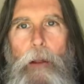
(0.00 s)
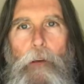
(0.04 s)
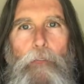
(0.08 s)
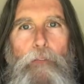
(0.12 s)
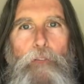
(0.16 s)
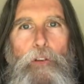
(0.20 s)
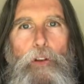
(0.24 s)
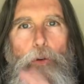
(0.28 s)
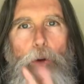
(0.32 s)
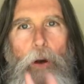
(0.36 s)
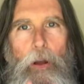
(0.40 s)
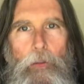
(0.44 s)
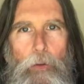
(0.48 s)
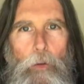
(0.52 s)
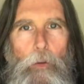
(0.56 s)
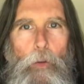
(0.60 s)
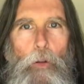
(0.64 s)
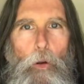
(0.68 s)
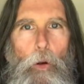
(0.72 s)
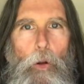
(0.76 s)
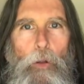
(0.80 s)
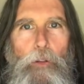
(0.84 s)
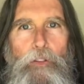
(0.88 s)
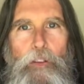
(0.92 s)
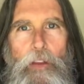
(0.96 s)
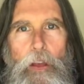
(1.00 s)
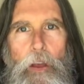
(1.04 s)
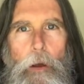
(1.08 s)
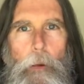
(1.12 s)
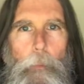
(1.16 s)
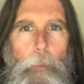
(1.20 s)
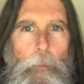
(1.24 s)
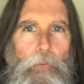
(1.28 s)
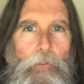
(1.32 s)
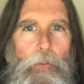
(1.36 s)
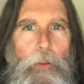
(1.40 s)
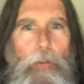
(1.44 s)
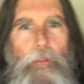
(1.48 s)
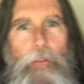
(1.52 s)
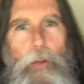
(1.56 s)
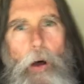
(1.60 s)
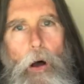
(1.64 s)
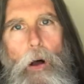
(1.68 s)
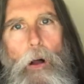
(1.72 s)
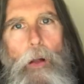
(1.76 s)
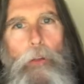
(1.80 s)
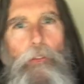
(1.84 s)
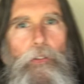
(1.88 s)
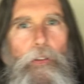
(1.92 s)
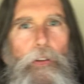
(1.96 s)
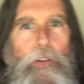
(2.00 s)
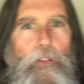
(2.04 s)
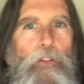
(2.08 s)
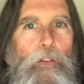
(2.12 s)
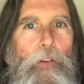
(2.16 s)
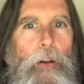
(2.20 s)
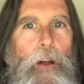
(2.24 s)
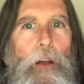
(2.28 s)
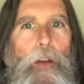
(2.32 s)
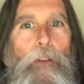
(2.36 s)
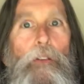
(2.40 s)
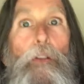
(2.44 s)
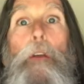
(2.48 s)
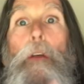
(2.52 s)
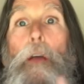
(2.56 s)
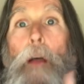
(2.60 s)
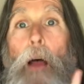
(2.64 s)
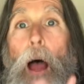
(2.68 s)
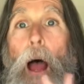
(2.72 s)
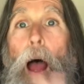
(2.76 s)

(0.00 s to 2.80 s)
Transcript: a few other little tips and thoughts and tricks